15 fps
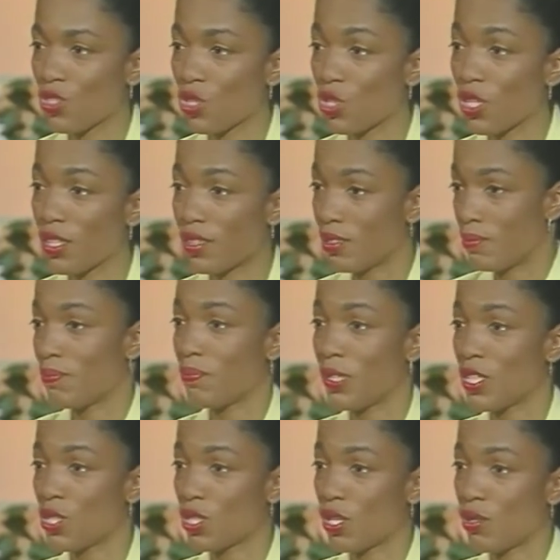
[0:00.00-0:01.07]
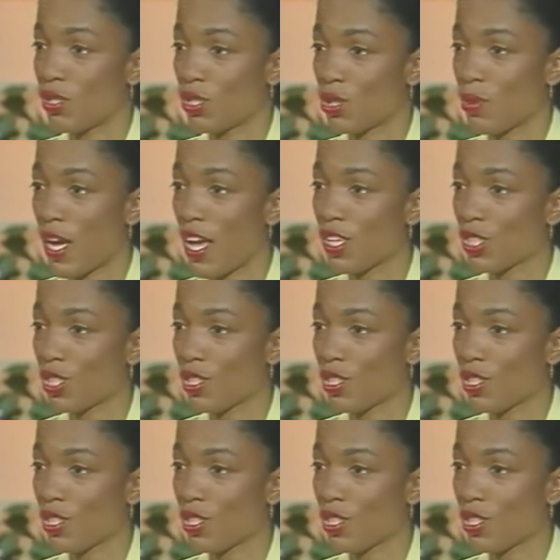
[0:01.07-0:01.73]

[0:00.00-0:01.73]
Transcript: just let the place go to trash?